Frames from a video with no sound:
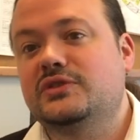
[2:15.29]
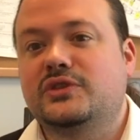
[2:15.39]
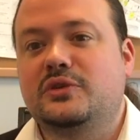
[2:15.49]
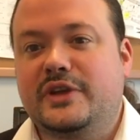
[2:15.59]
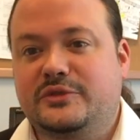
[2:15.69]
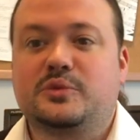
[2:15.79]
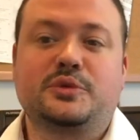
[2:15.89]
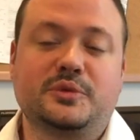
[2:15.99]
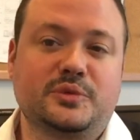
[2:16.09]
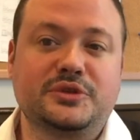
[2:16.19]
So that's where
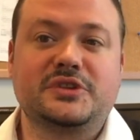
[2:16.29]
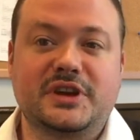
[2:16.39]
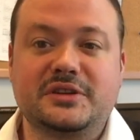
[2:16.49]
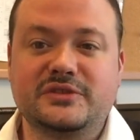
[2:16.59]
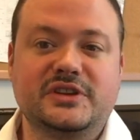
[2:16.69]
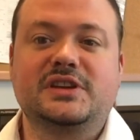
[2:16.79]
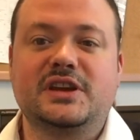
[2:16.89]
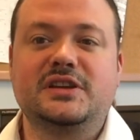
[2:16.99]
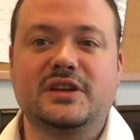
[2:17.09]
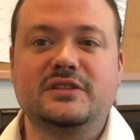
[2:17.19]
we would really kind of dig
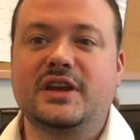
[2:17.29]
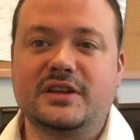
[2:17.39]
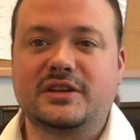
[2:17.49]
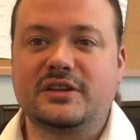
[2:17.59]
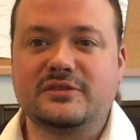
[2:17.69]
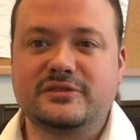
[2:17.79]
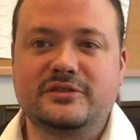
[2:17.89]
in and kind of